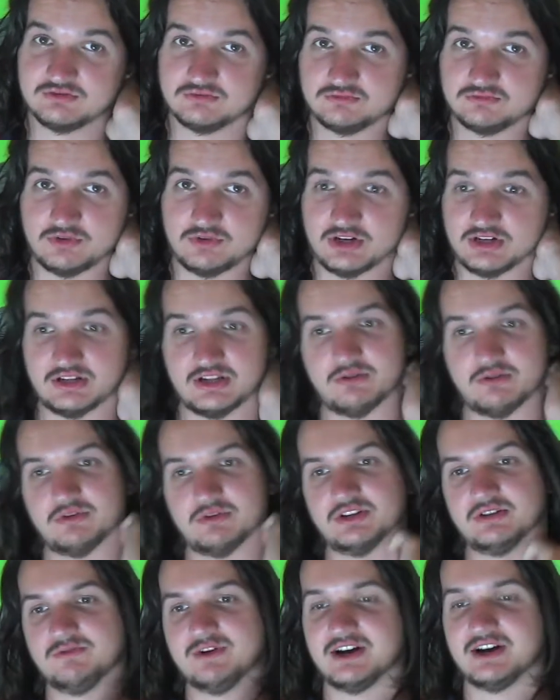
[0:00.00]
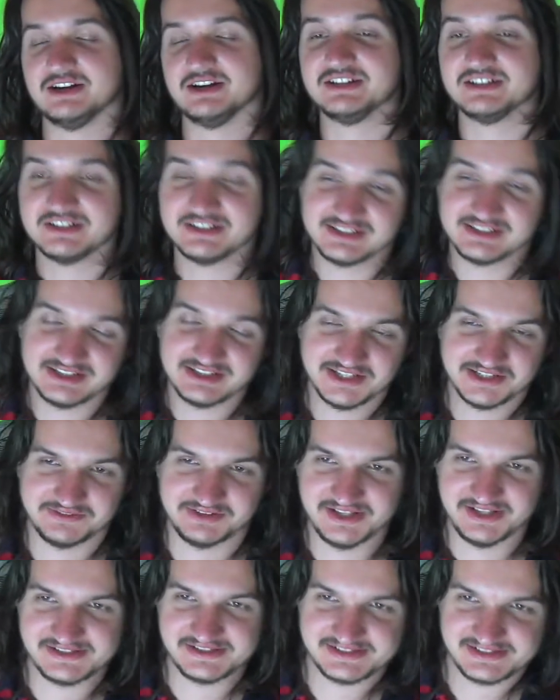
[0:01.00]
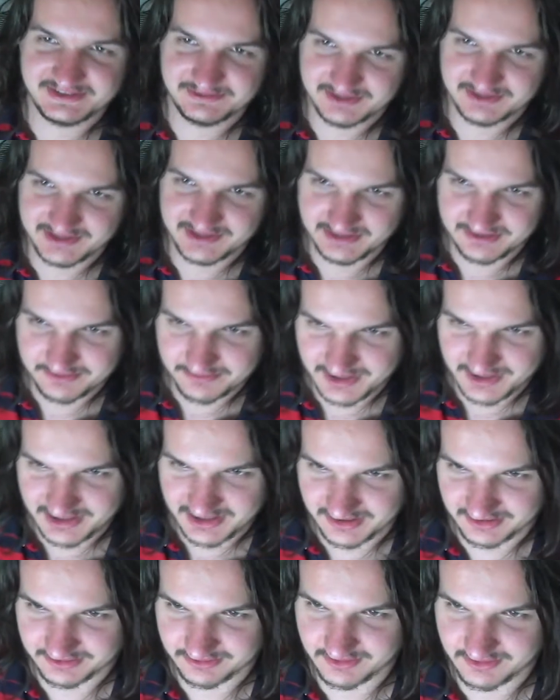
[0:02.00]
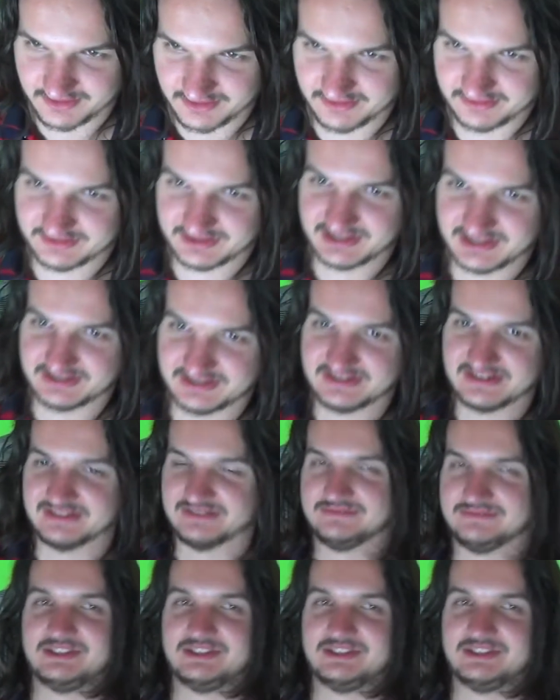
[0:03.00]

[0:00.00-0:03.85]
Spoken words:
Weird, I wonder why. But let's see, what did you make in 2019?